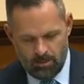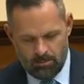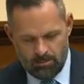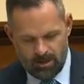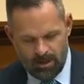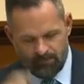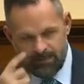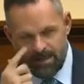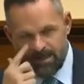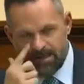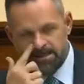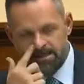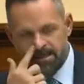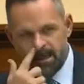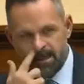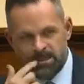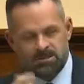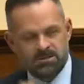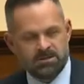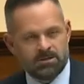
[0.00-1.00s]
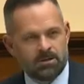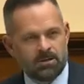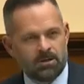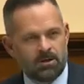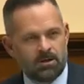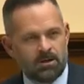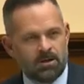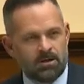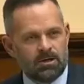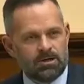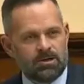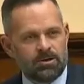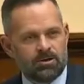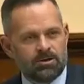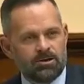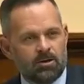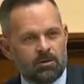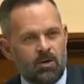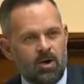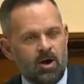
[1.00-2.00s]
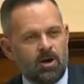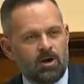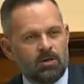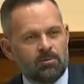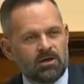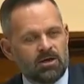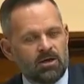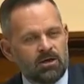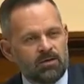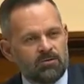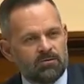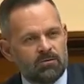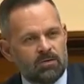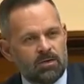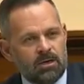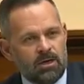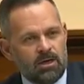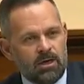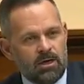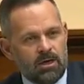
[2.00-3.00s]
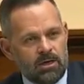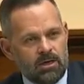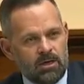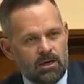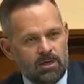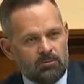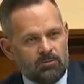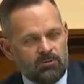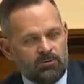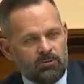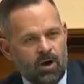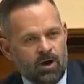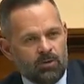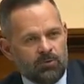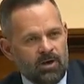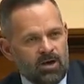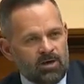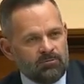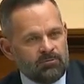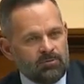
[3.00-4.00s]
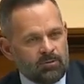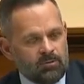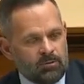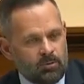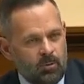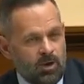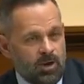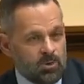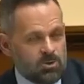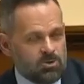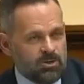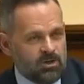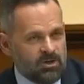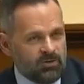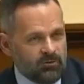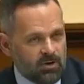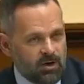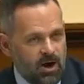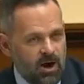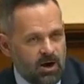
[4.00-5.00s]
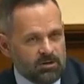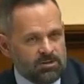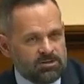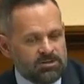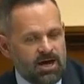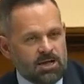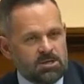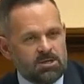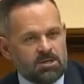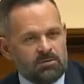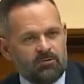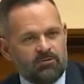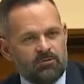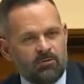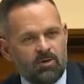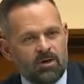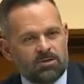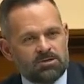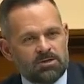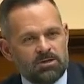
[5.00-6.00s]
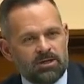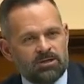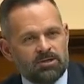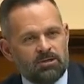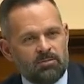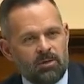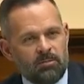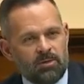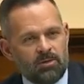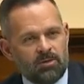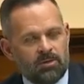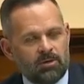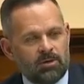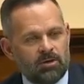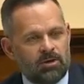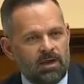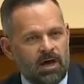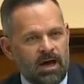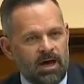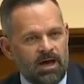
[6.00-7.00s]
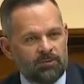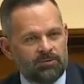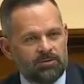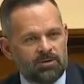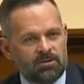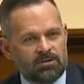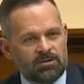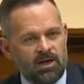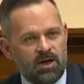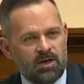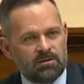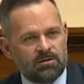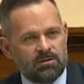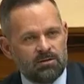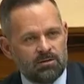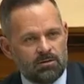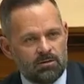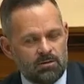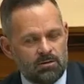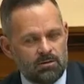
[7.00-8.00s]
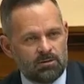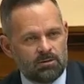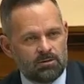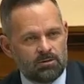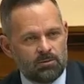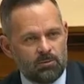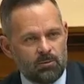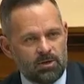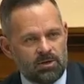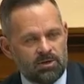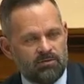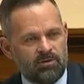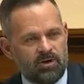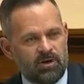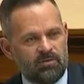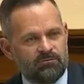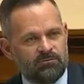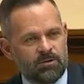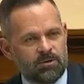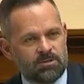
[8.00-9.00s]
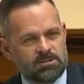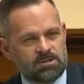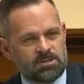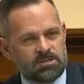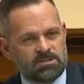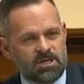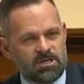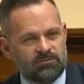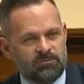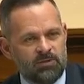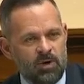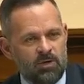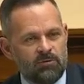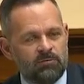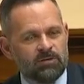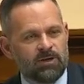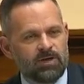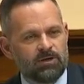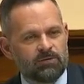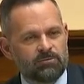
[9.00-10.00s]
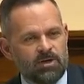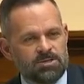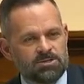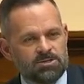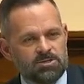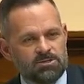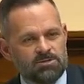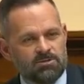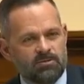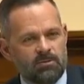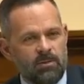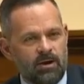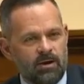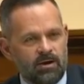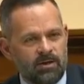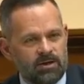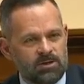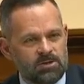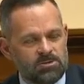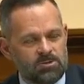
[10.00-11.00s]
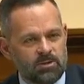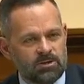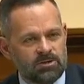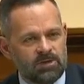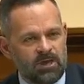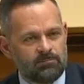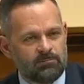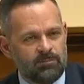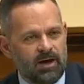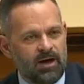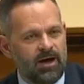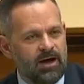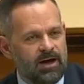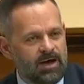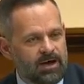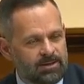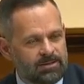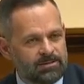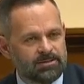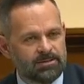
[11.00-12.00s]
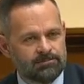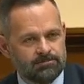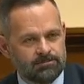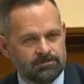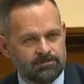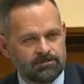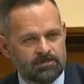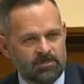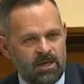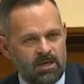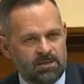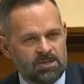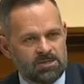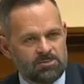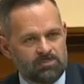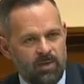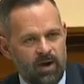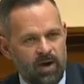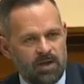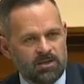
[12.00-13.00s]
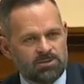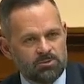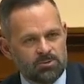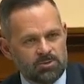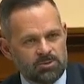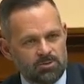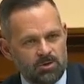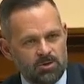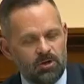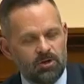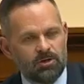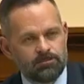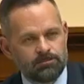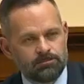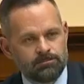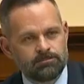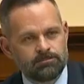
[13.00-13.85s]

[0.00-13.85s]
But Afghanistan is near and dear to my heart because before I ran for, when I was running for Congress actually, and before I was an elected member, I helped to conduct one of the very first successful overland rescues of Americans who were left behind in this botched withdrawal.